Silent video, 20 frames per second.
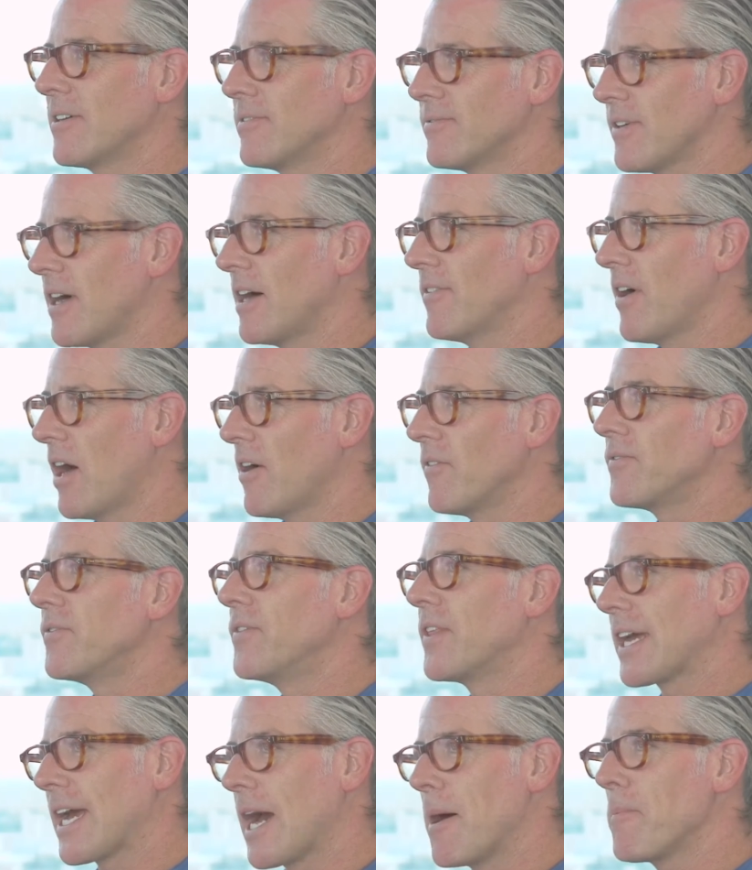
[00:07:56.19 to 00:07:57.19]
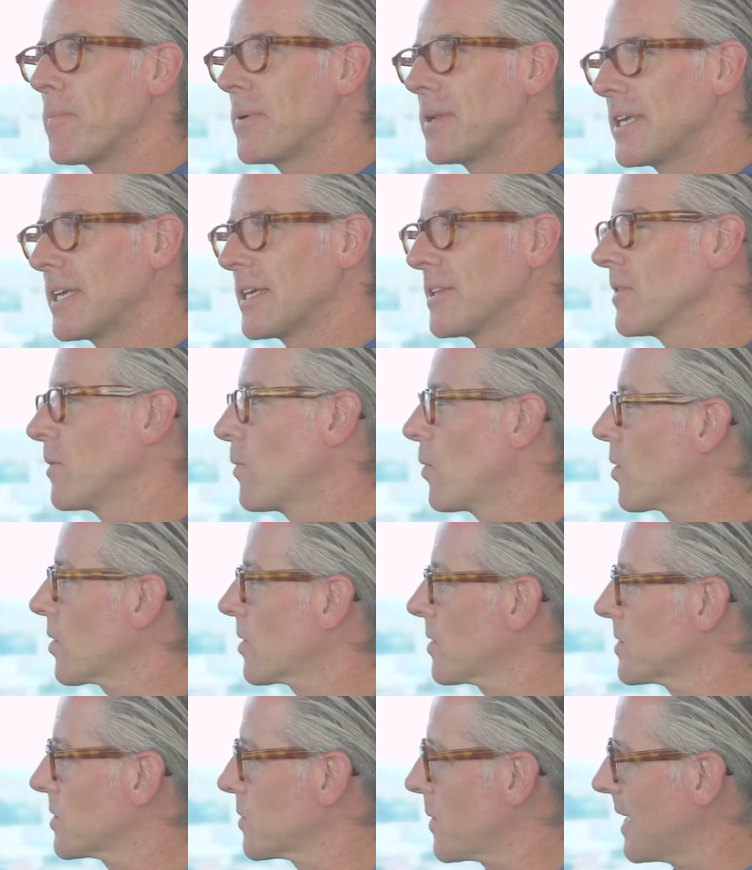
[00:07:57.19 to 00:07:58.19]
of the company and the
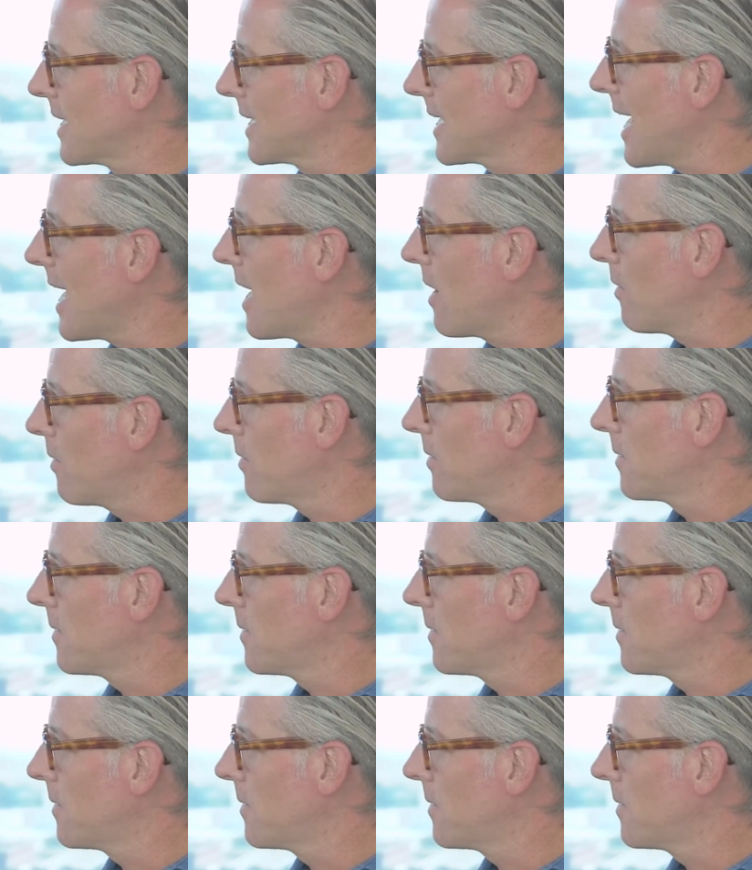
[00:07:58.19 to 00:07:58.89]
workers right now.